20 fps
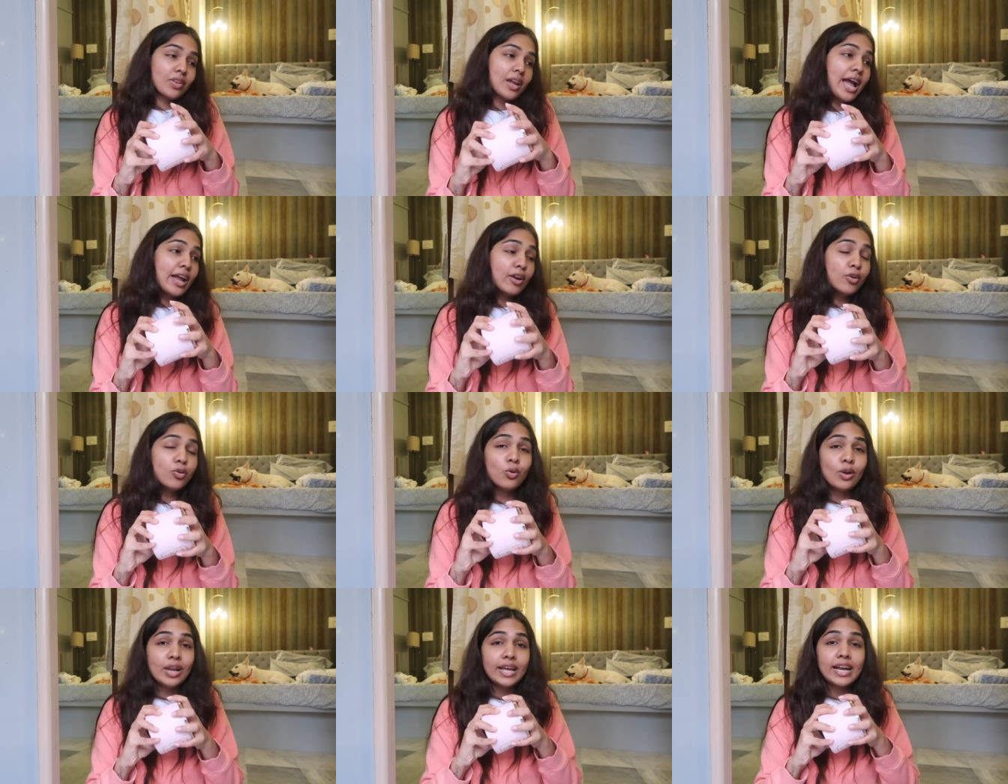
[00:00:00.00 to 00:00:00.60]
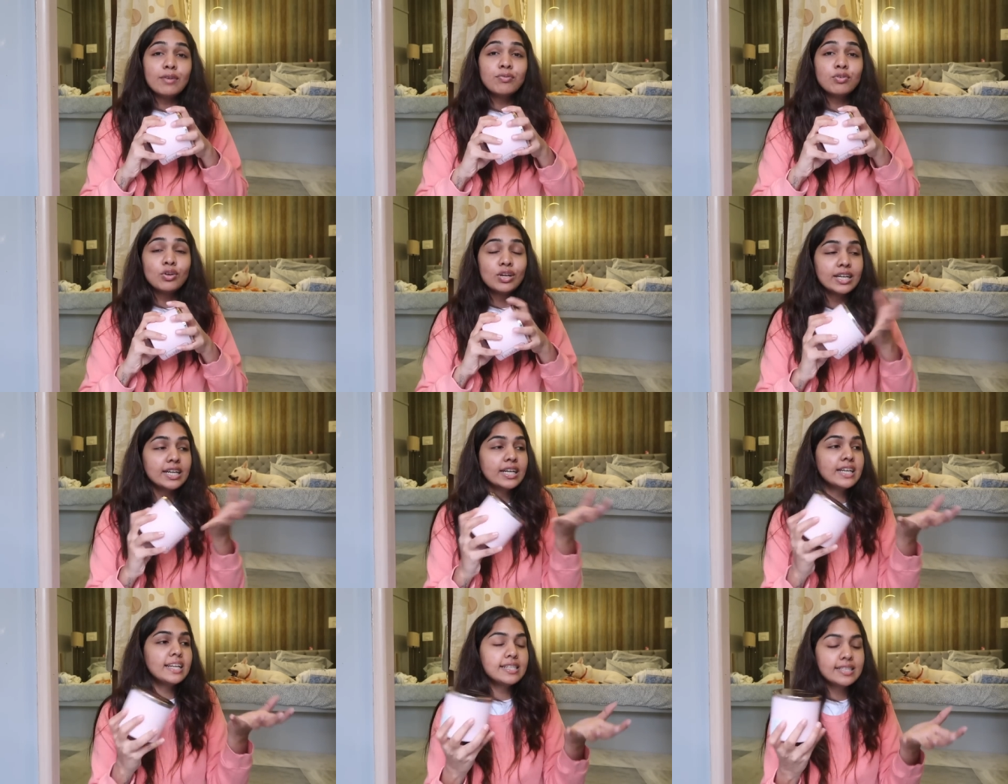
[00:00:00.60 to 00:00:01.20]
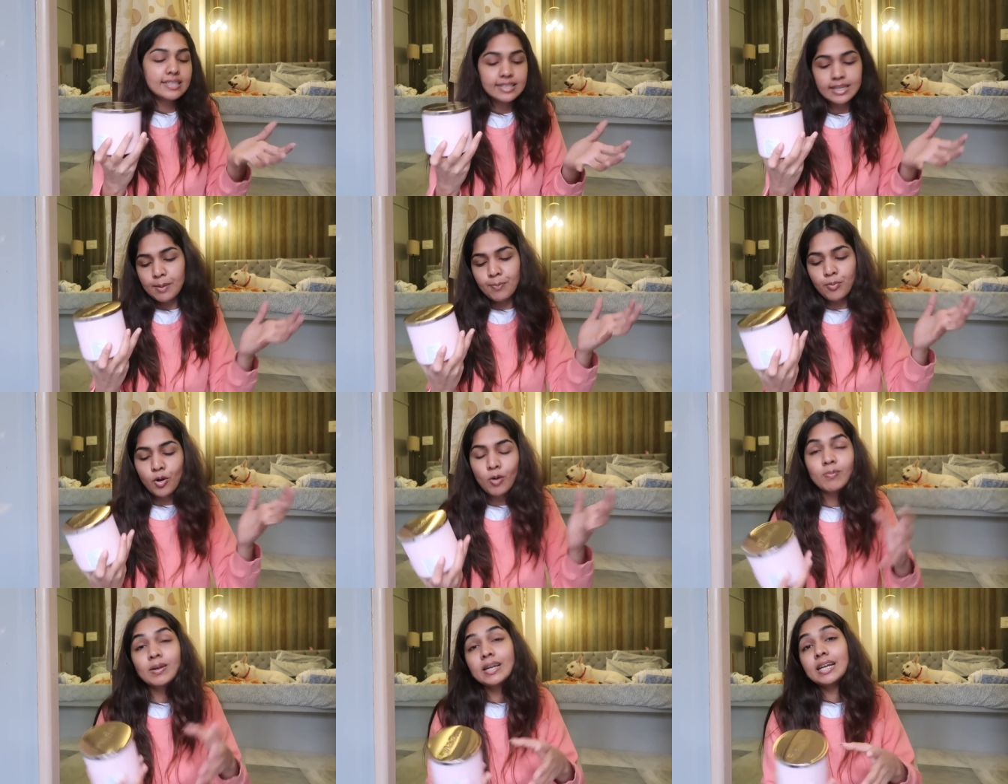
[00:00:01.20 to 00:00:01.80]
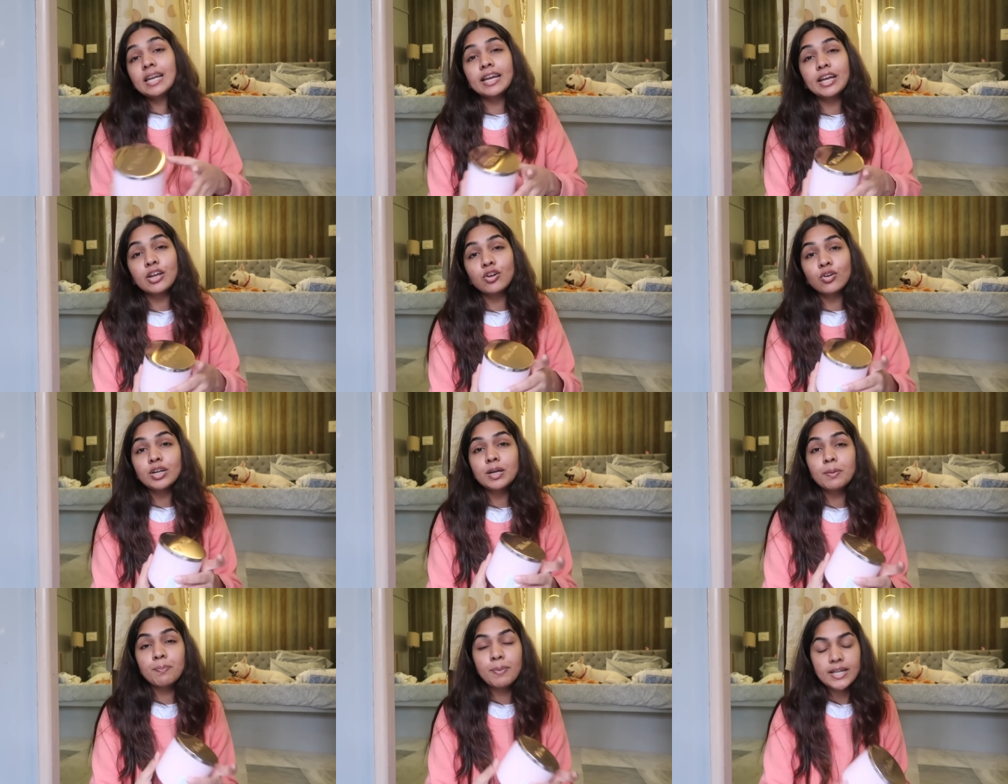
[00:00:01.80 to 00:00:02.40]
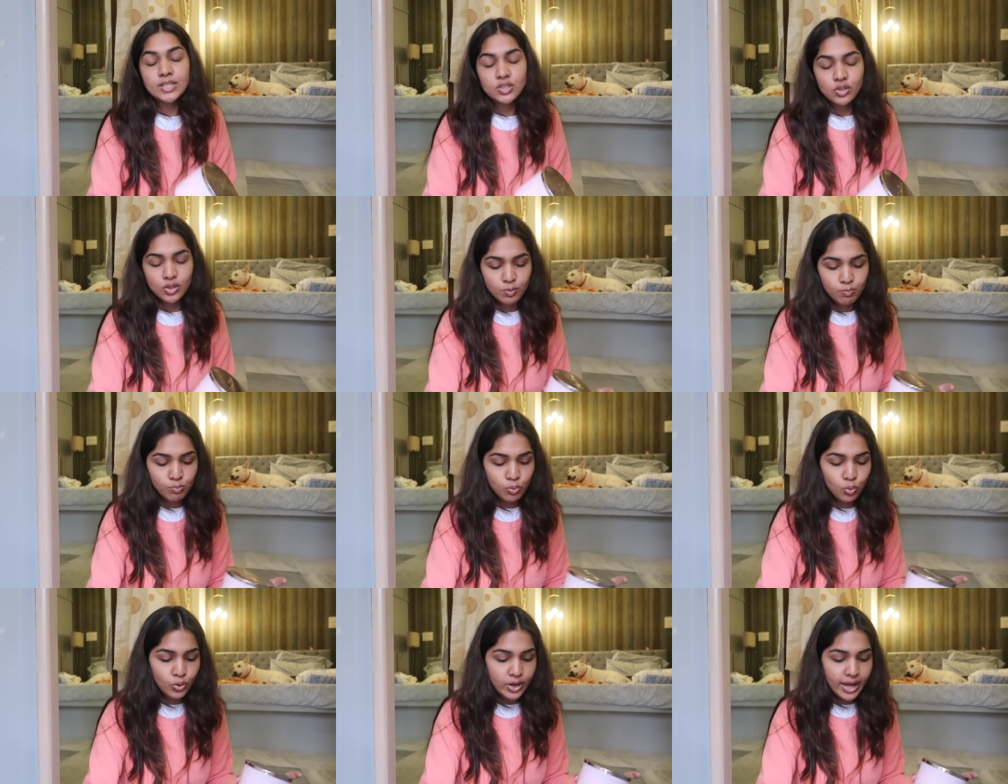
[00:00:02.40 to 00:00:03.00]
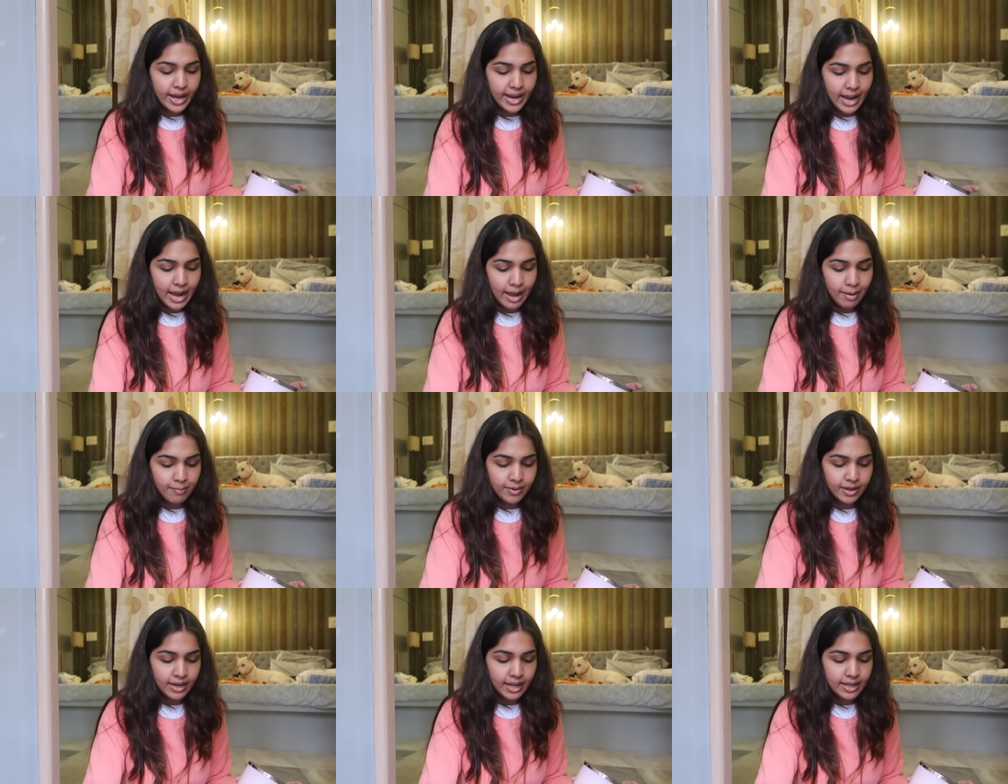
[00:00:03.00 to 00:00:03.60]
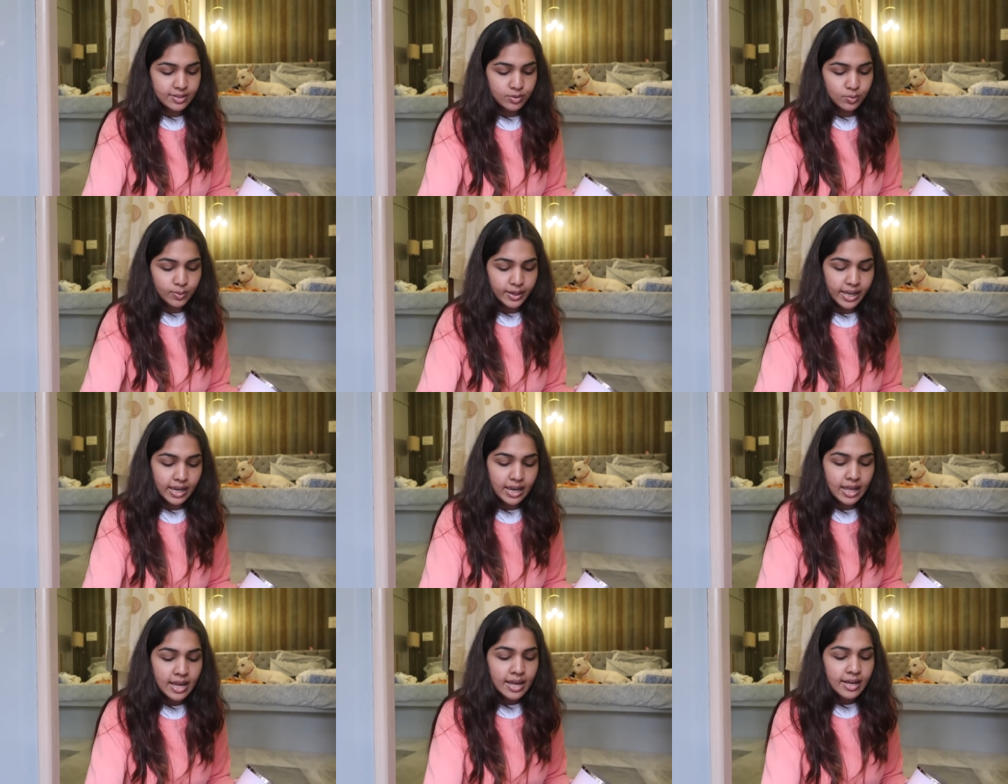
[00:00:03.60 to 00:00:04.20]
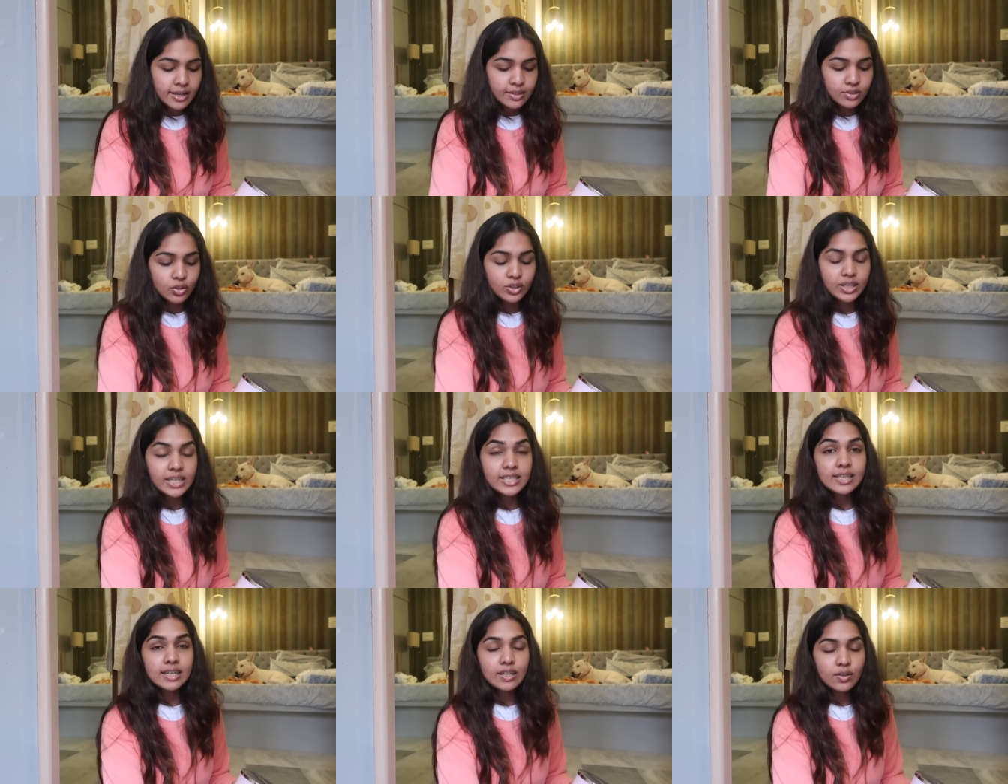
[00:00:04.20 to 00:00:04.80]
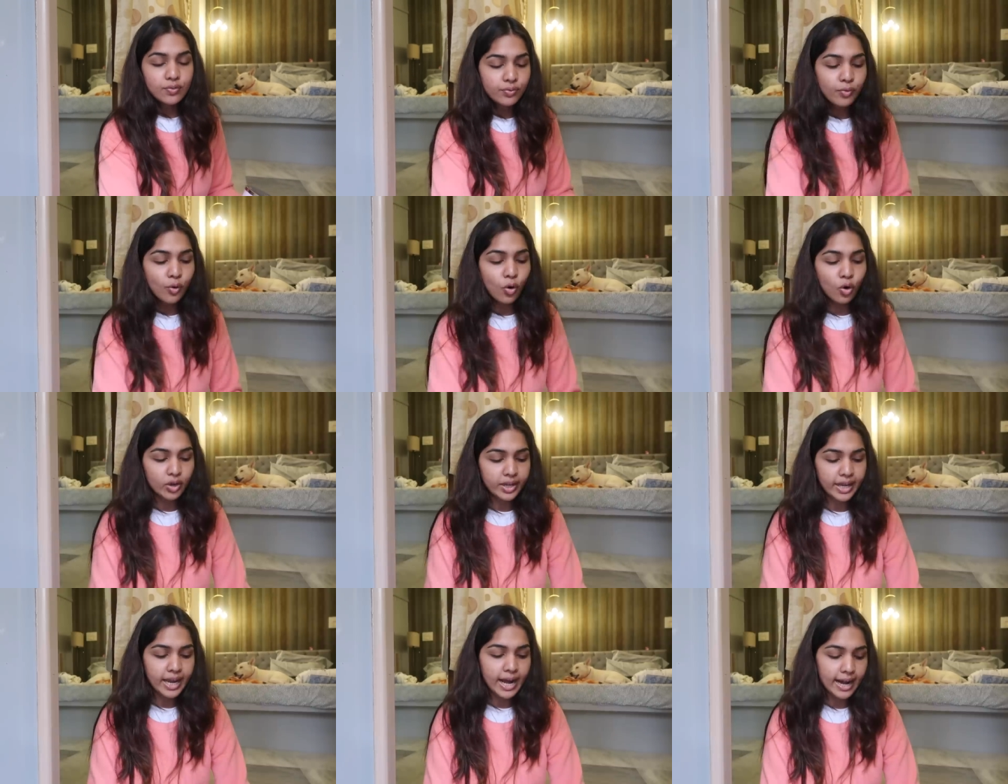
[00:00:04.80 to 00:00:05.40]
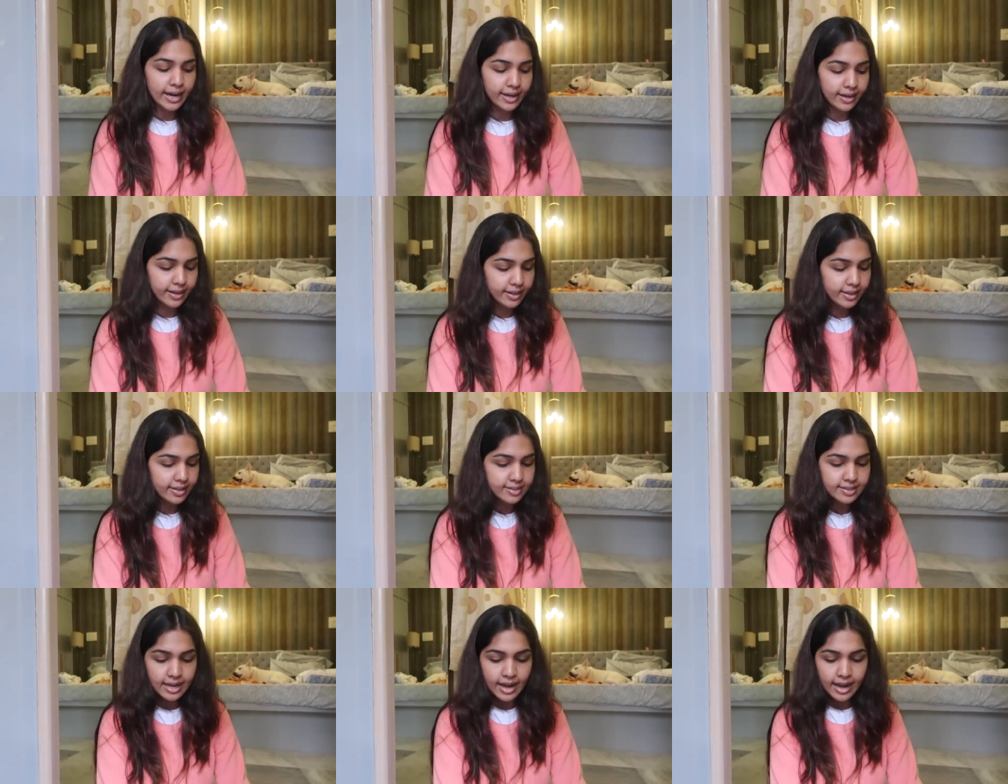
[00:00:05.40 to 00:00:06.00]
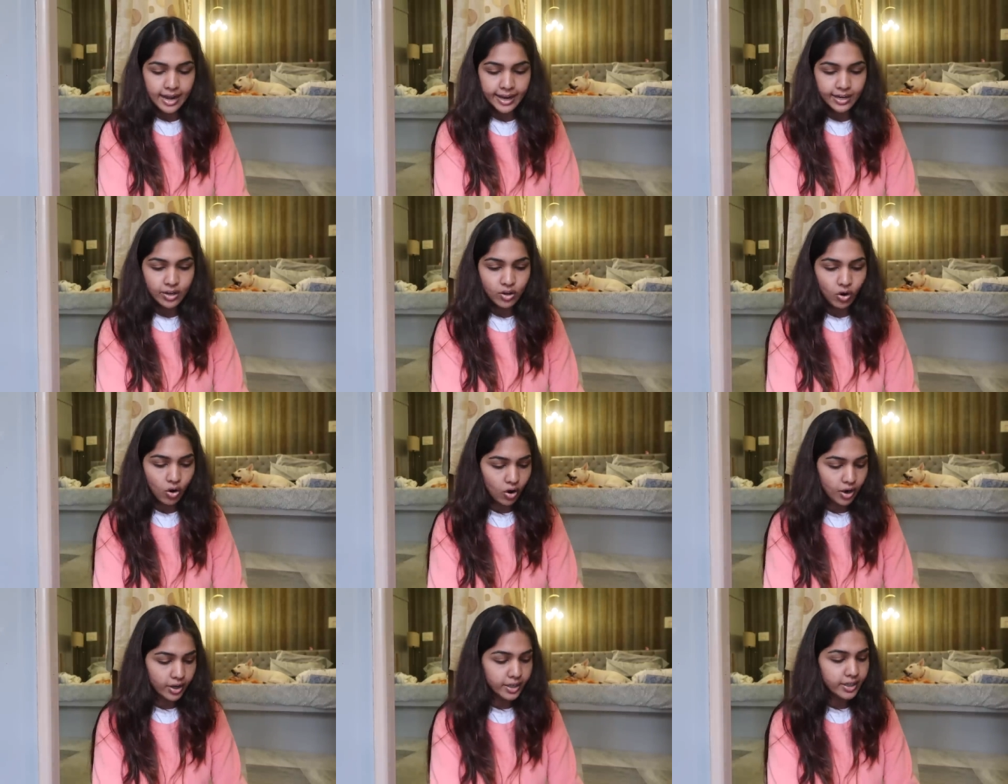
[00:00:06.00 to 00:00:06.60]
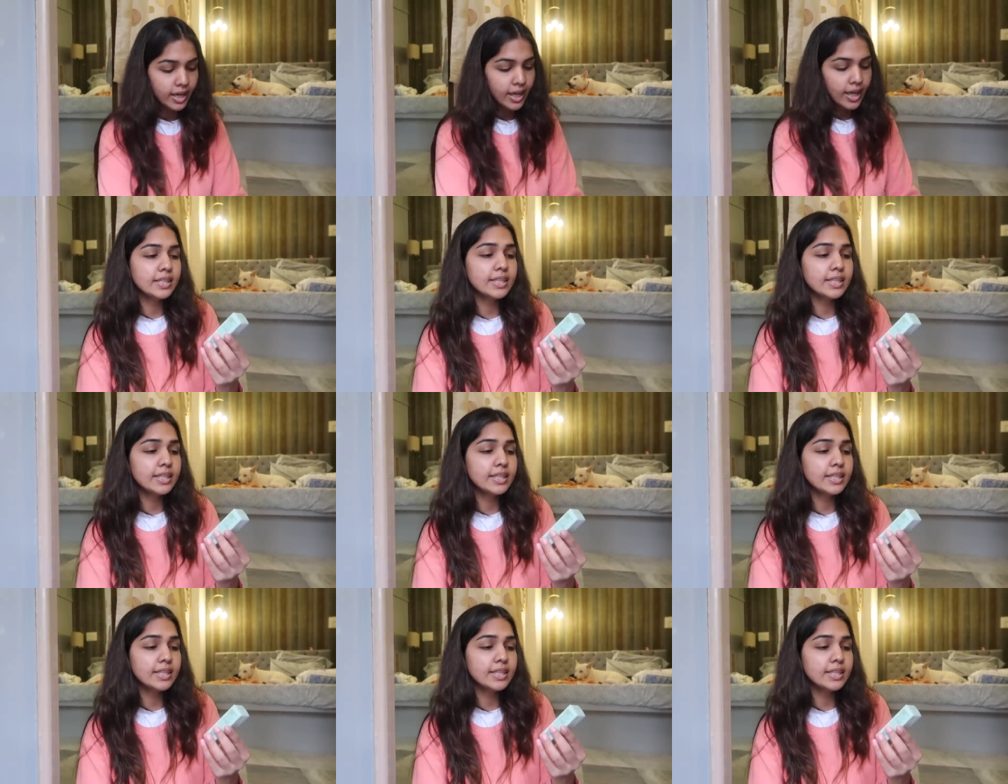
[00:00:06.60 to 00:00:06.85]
I don't know, like I have to lit it and see. I probably, like, you know, it depends on the mood I am in as well. So these are the 4 candles I got.